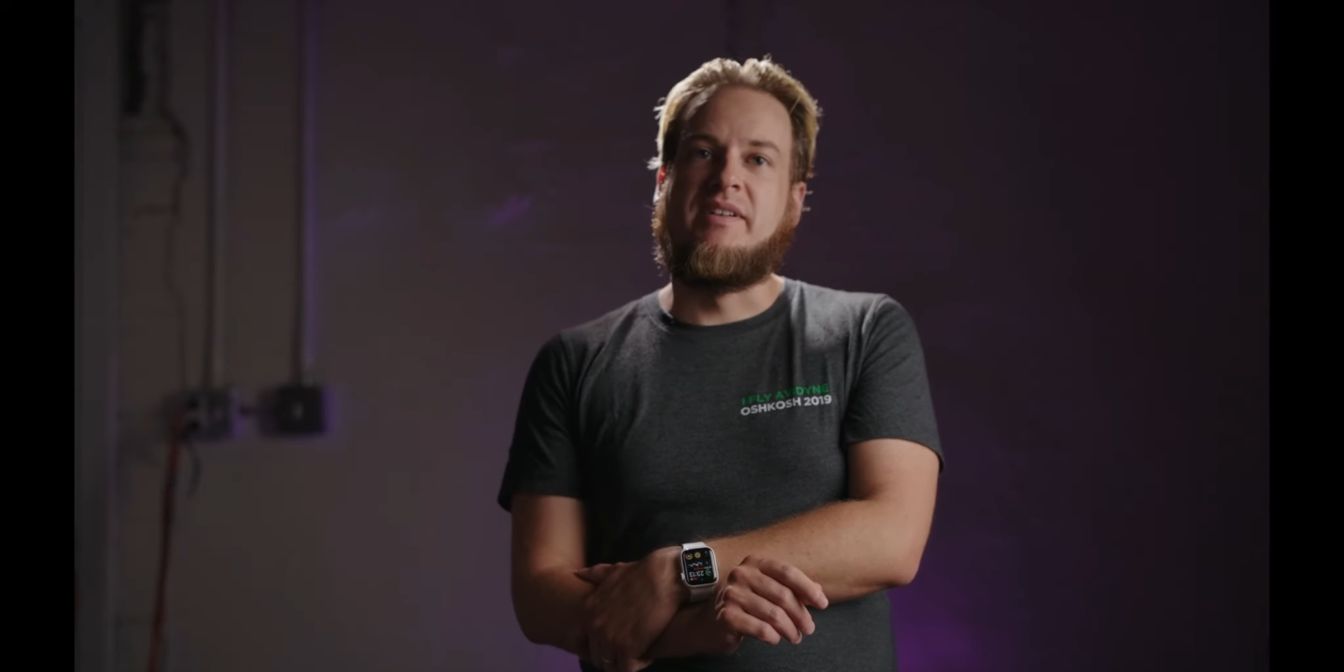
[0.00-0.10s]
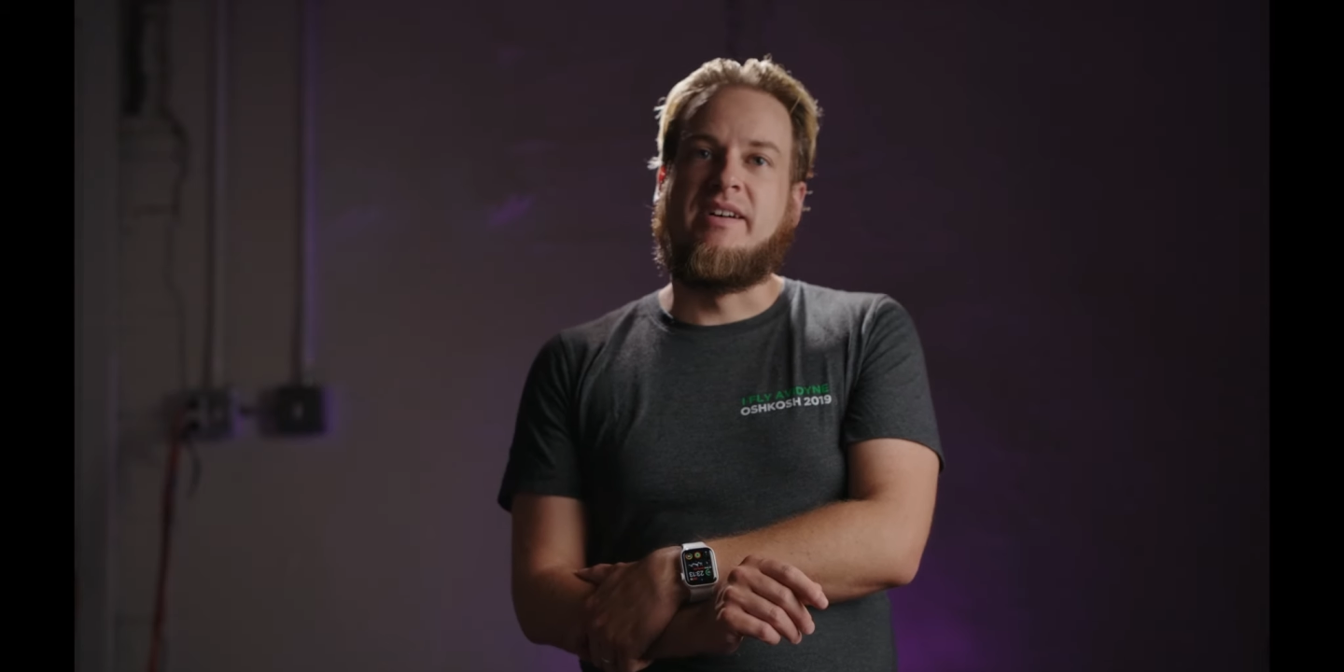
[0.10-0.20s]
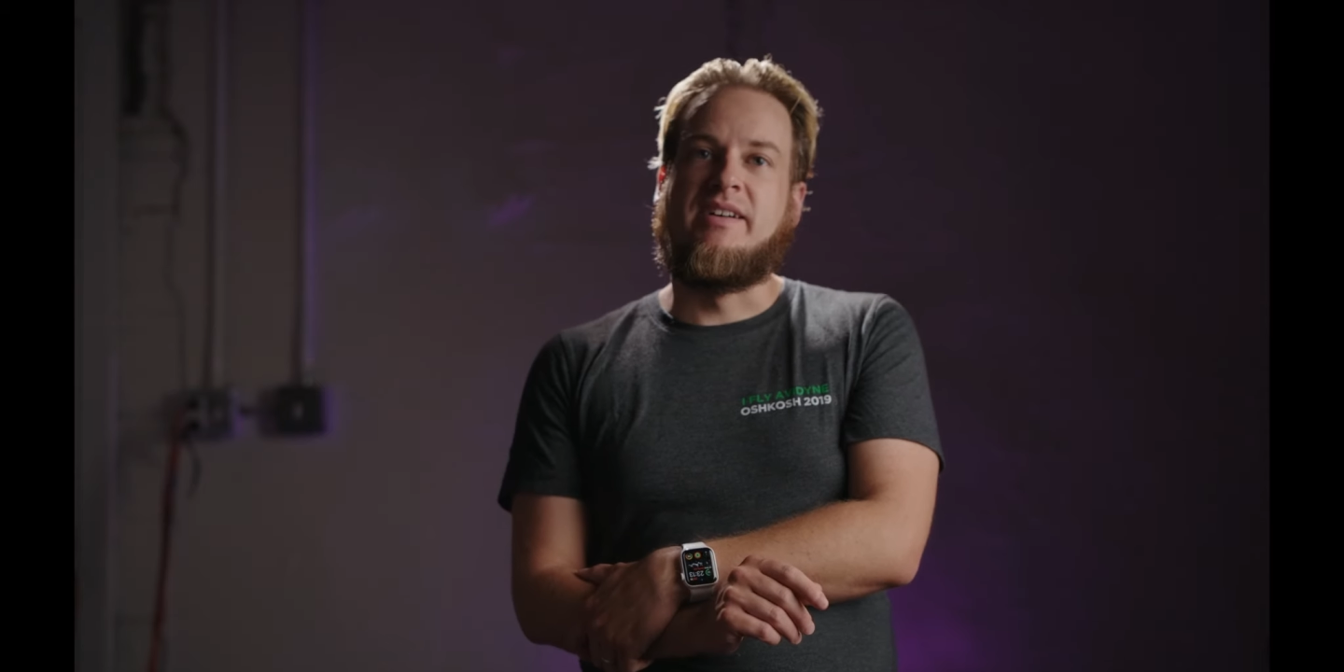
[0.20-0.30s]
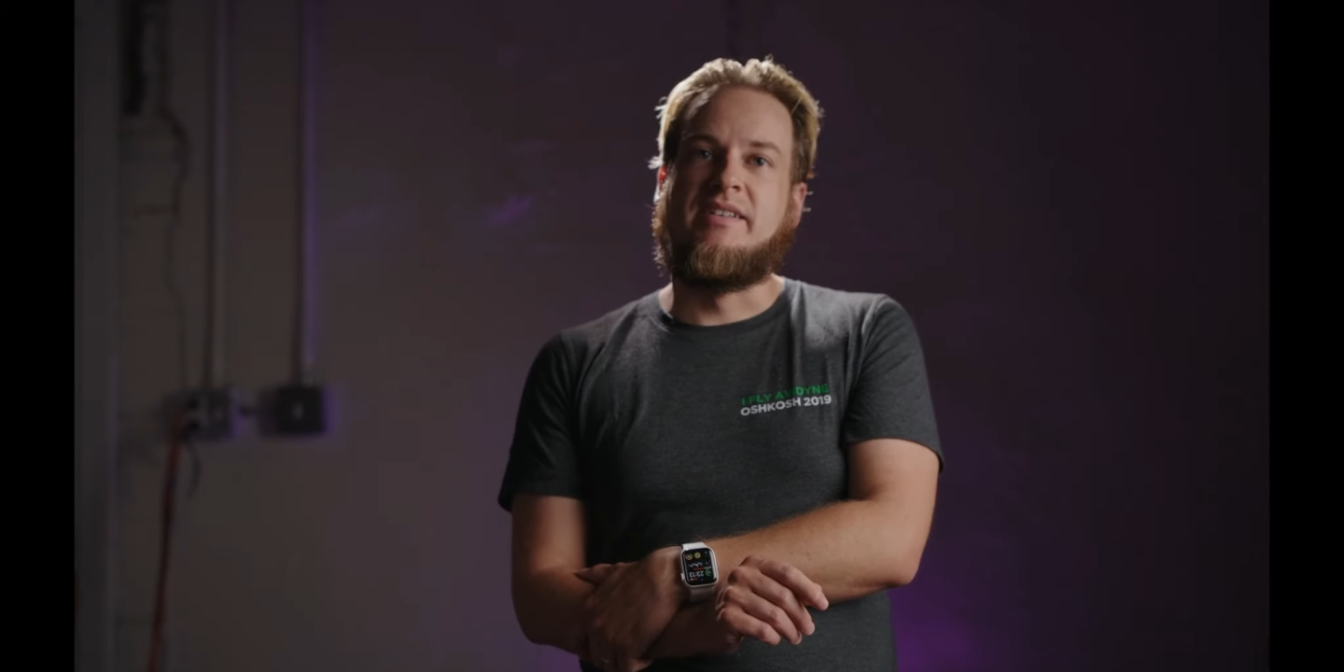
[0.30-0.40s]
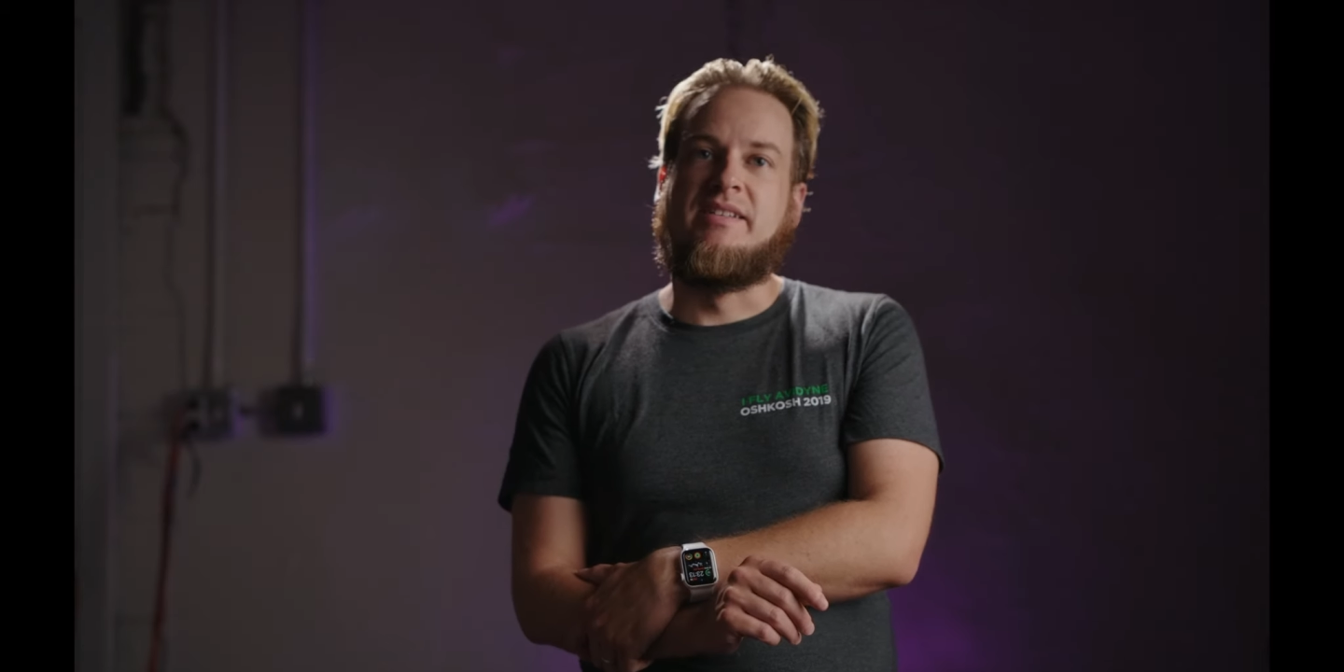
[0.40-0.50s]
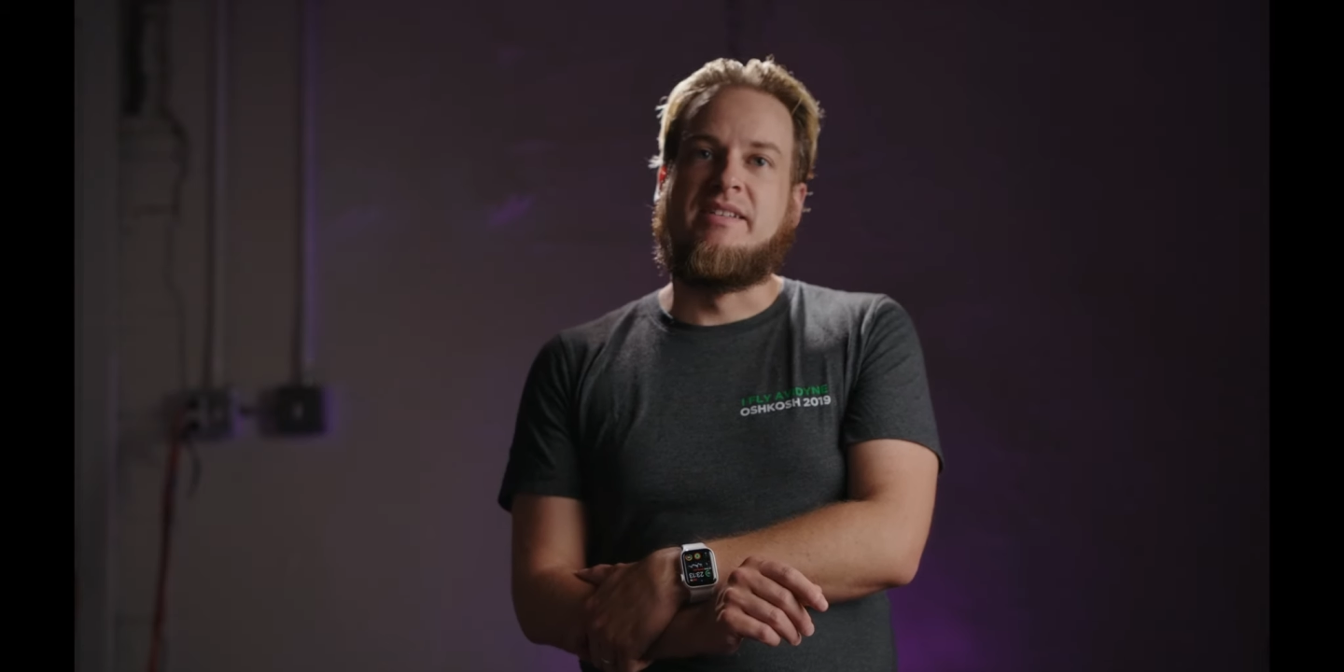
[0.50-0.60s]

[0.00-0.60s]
uh,